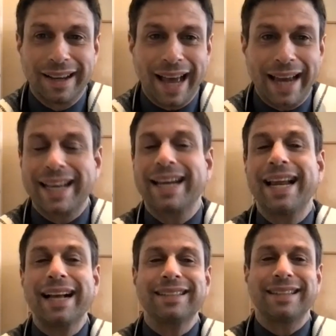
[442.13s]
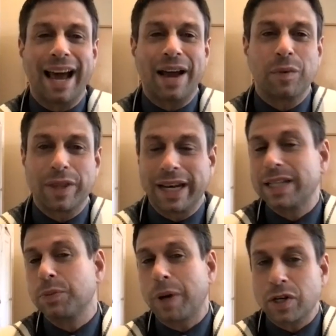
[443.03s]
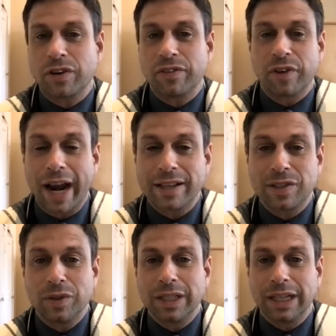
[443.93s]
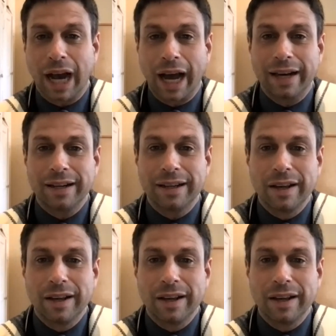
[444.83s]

and connect that with an expression of gratitude to God